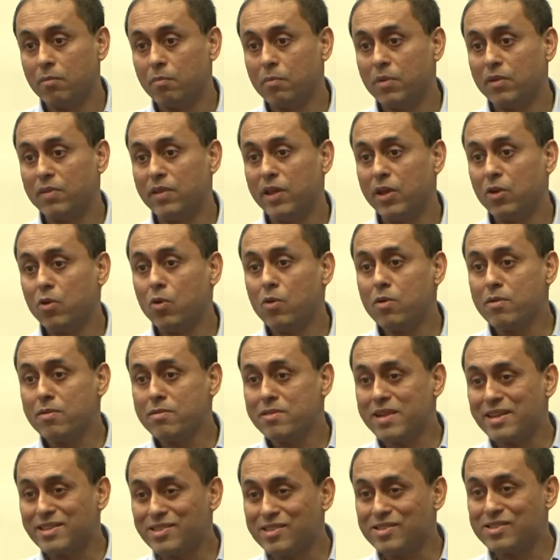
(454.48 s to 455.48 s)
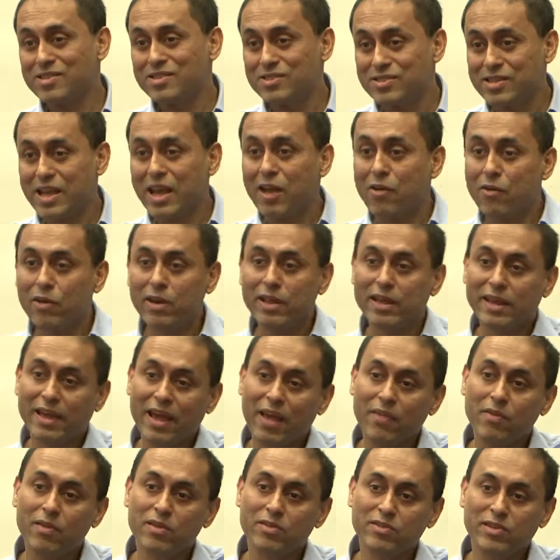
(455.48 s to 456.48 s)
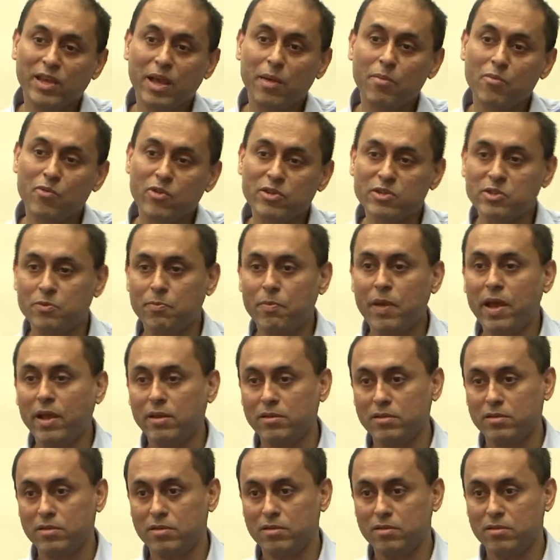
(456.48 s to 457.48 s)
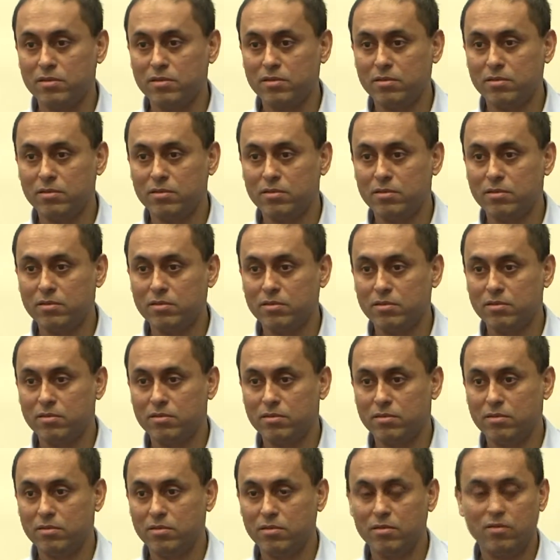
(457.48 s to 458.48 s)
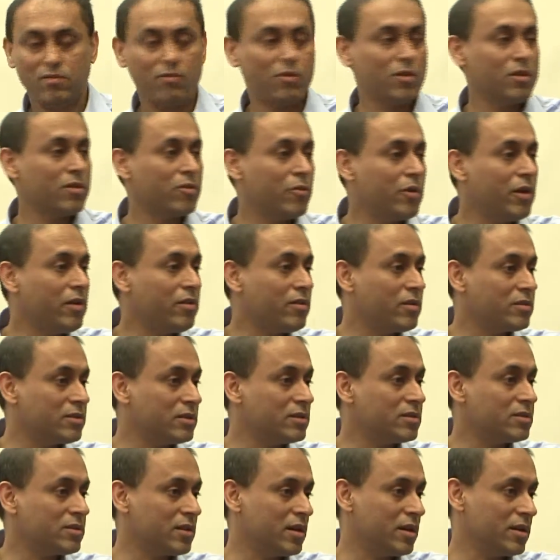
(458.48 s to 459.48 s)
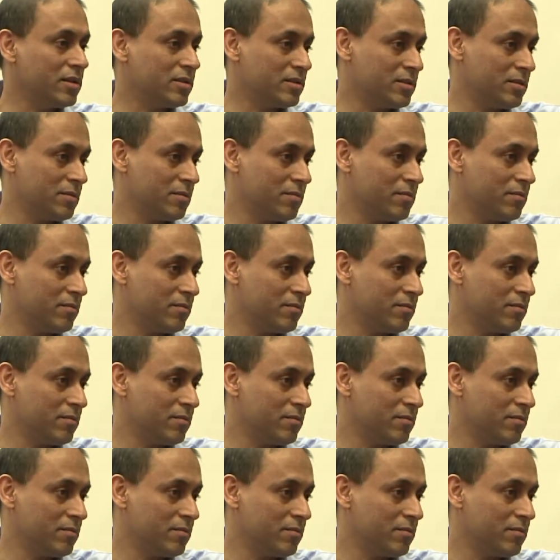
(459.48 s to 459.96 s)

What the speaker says: But they don't necessarily get the same respect for the research insights.